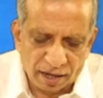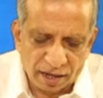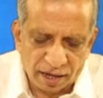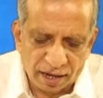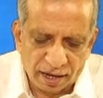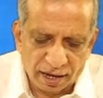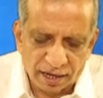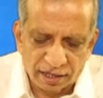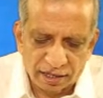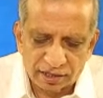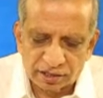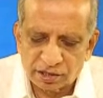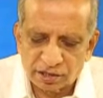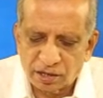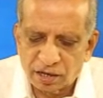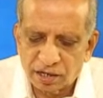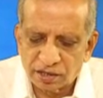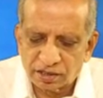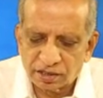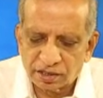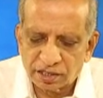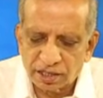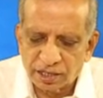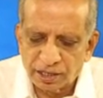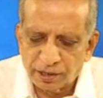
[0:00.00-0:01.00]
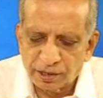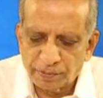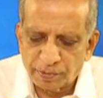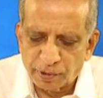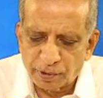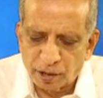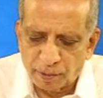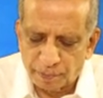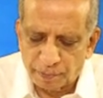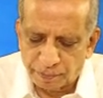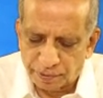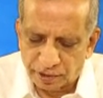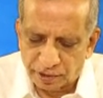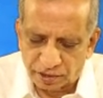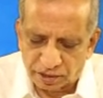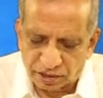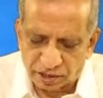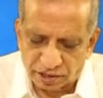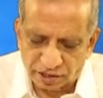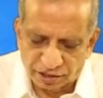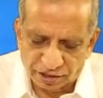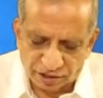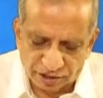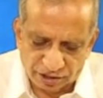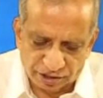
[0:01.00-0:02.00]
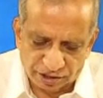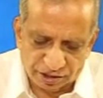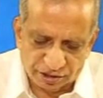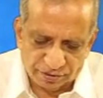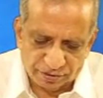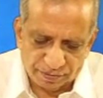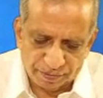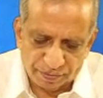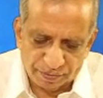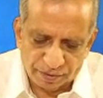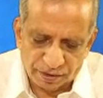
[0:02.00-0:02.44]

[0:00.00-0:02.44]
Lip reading: has got 3 properties,